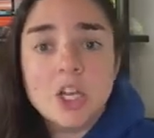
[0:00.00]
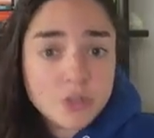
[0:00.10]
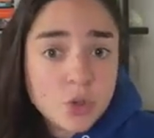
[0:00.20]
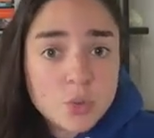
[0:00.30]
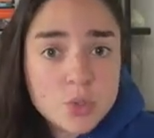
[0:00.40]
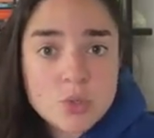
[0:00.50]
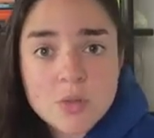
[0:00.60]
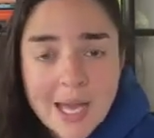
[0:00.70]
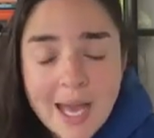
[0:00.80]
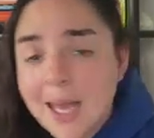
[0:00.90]
If you
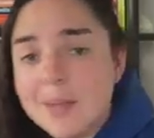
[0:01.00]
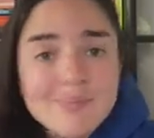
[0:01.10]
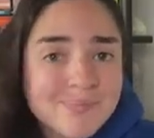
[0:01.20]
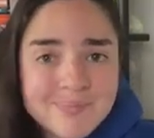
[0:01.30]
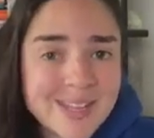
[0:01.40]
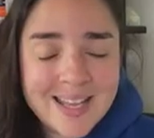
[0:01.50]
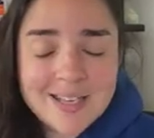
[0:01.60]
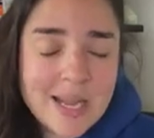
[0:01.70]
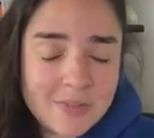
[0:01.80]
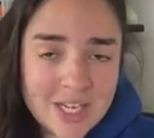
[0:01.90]
do that,
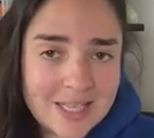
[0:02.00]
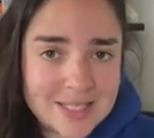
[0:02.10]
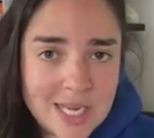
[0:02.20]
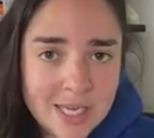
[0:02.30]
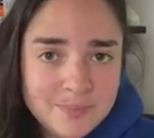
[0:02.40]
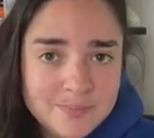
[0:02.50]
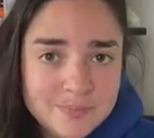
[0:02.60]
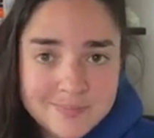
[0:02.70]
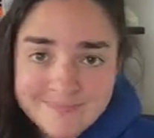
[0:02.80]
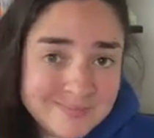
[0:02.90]
it never gets done.
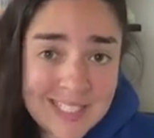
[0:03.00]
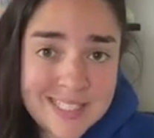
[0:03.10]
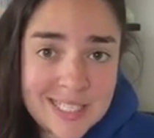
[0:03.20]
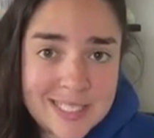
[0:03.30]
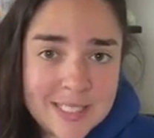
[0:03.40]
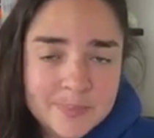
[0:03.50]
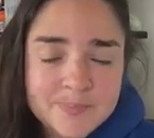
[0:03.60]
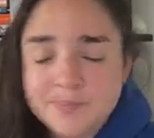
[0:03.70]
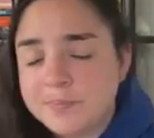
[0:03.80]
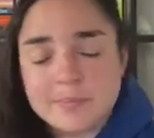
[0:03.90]
It doesn't.
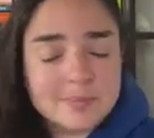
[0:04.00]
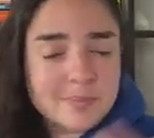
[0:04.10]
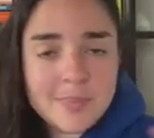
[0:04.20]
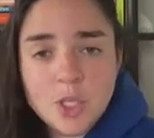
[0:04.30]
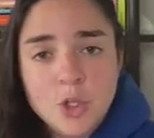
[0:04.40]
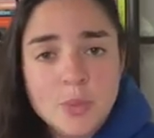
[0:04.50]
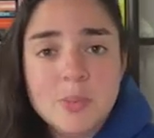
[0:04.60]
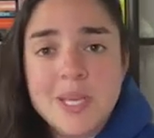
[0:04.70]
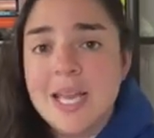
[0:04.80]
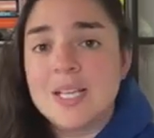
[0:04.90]

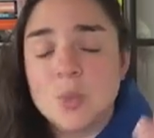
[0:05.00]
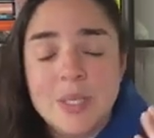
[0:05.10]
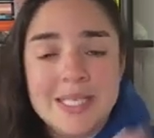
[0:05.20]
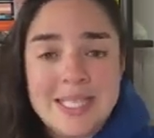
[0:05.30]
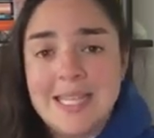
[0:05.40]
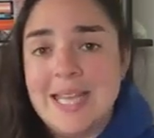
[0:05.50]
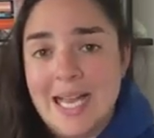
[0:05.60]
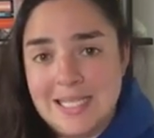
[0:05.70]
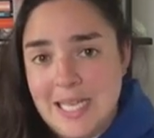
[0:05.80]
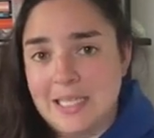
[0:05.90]
Human beings, we need
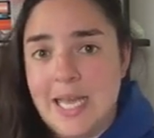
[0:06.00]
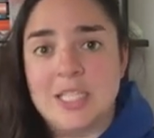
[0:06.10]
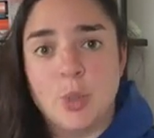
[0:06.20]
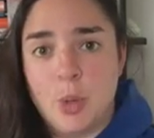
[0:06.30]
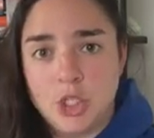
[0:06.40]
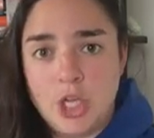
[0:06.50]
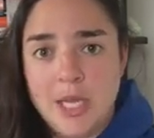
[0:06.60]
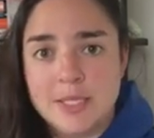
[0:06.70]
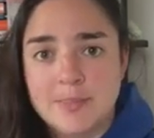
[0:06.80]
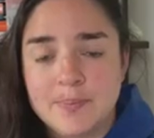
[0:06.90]
that deadline to push
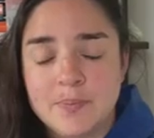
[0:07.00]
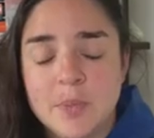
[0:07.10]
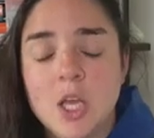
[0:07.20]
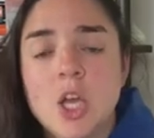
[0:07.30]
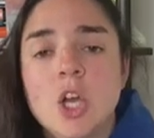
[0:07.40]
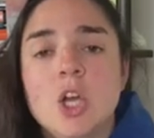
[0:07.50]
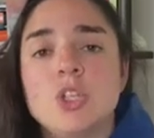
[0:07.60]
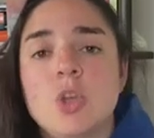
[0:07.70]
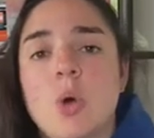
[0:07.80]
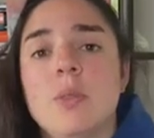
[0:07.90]
us.
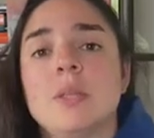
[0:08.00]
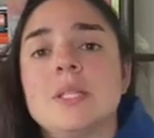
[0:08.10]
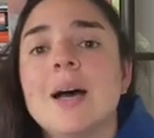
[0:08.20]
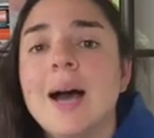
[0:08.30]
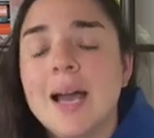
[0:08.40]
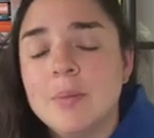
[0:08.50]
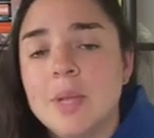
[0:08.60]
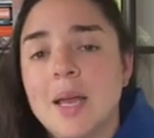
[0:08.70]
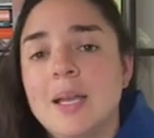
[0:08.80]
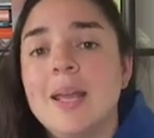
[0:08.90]
So the
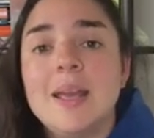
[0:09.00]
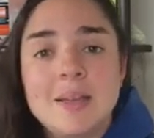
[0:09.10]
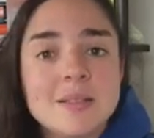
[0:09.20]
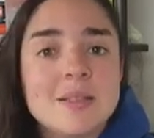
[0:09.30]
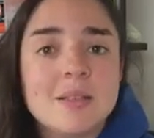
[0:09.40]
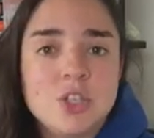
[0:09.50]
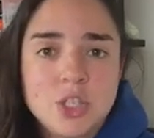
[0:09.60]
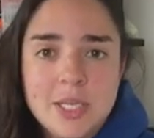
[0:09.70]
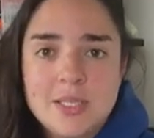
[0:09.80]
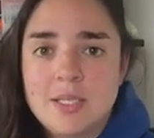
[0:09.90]
timeline is
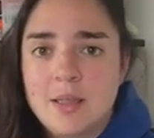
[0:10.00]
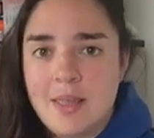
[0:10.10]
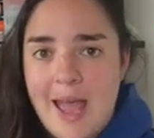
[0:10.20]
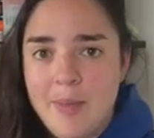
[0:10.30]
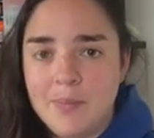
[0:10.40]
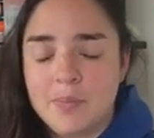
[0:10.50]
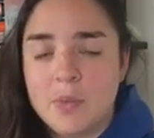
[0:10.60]
just that.